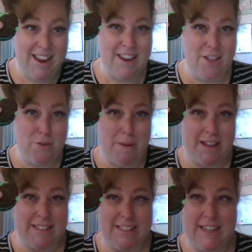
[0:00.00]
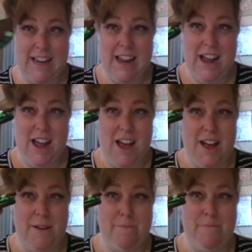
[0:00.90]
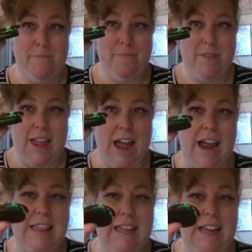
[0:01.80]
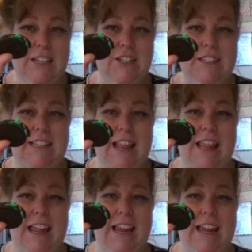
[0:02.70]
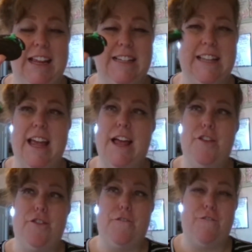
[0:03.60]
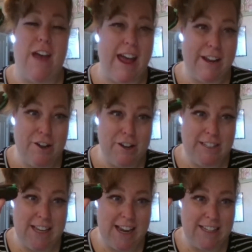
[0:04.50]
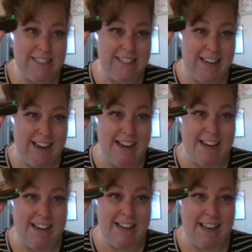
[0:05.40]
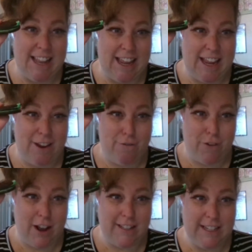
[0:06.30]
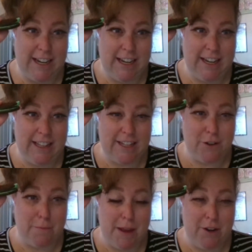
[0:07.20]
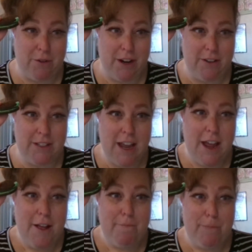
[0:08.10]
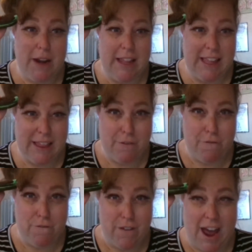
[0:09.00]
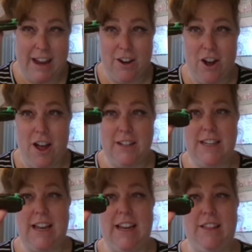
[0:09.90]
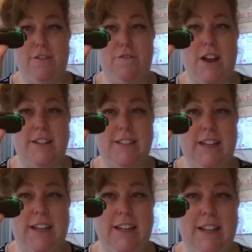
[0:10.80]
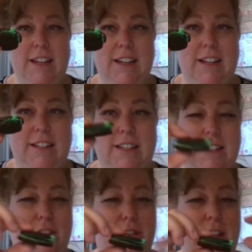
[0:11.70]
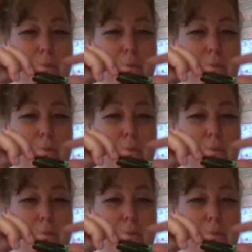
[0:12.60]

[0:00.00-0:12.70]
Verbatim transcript: Another bust. Um, I think just the thing is the fat content in the frosting, these are mint Oreos, but I think the fat content in the frosting doesn't do anything.